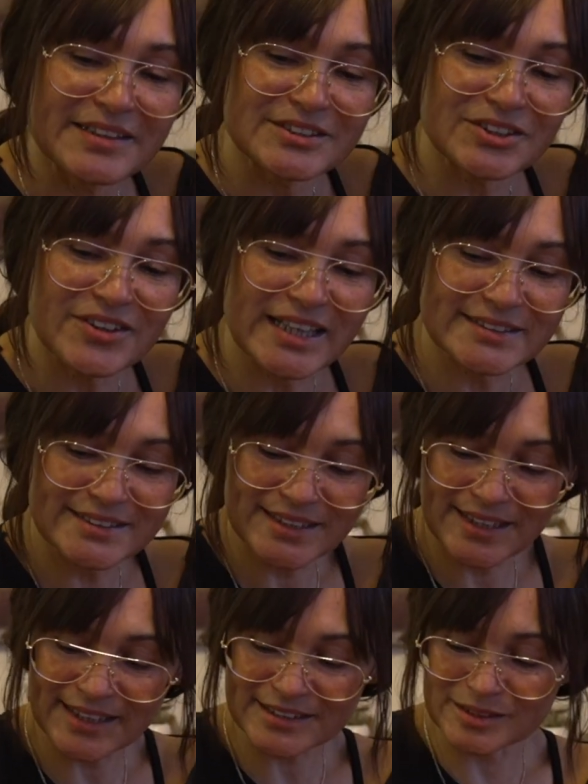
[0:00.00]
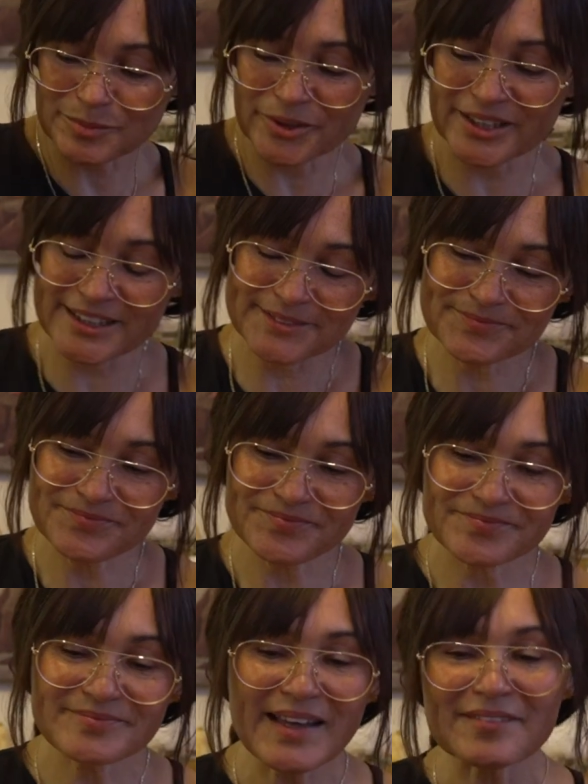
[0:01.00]
So that's the next morning.
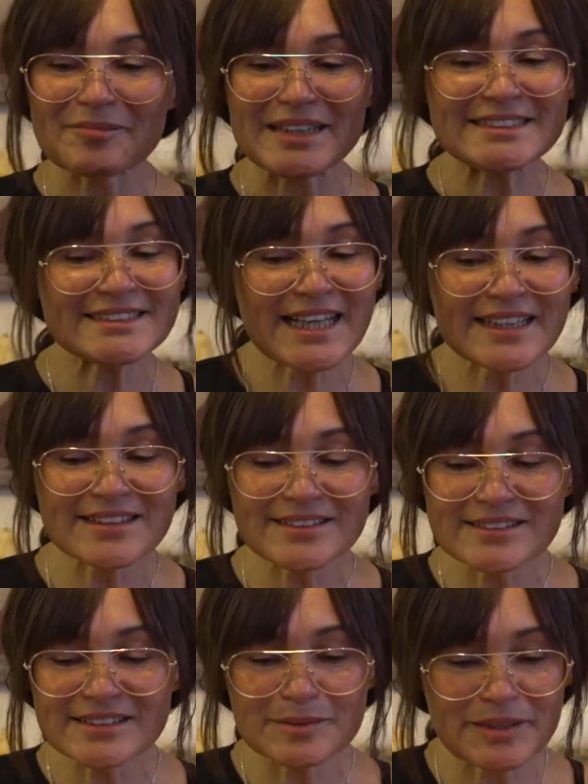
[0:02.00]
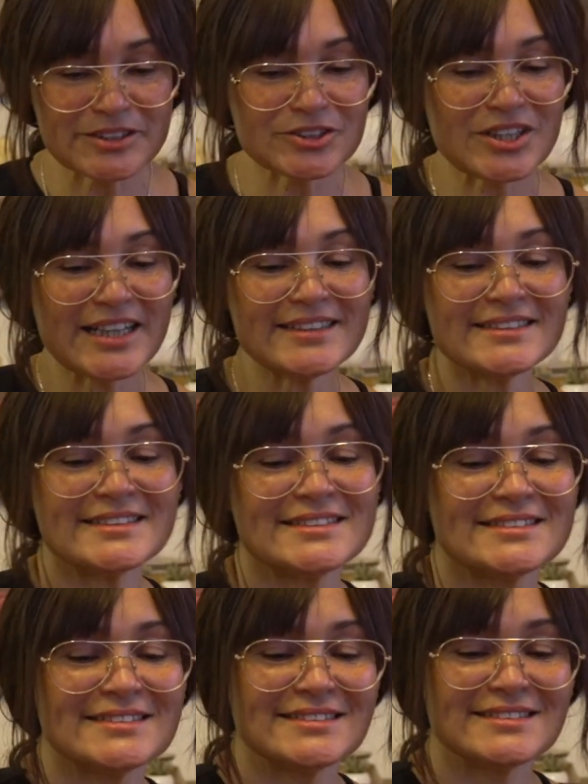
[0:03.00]
I have my sandals, my dress,
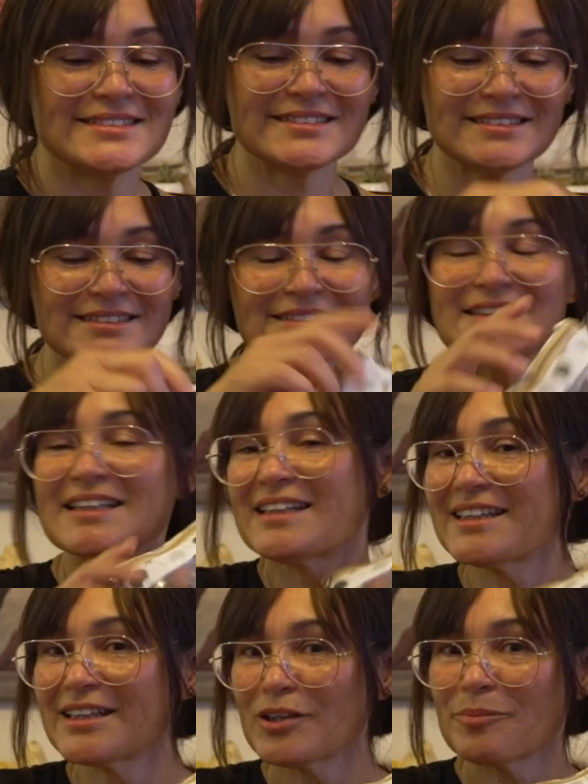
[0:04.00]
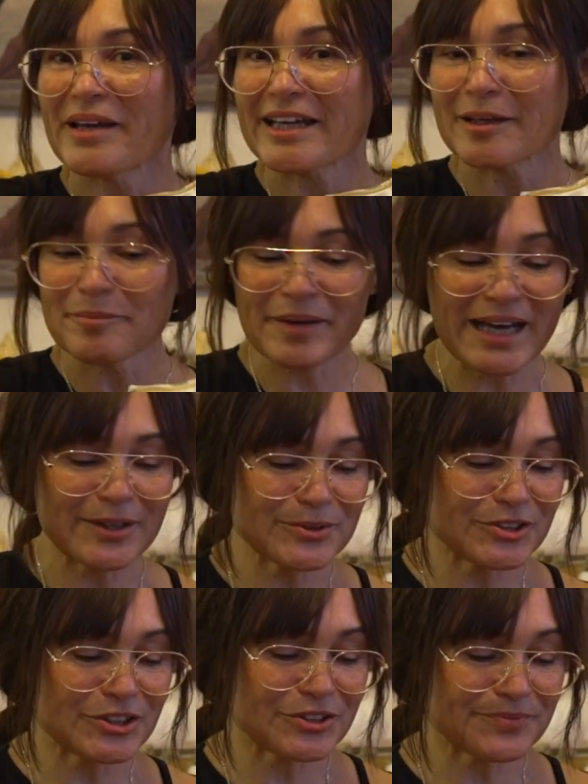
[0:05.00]
little makeup
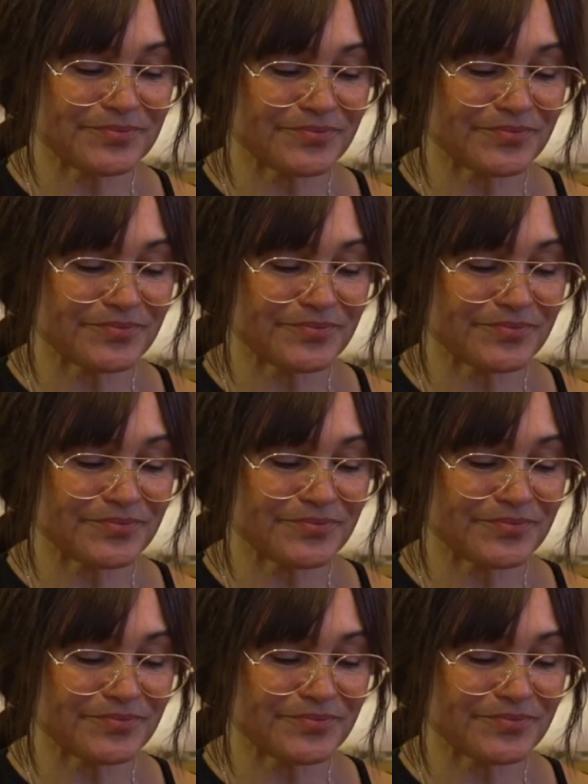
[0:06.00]
pouch,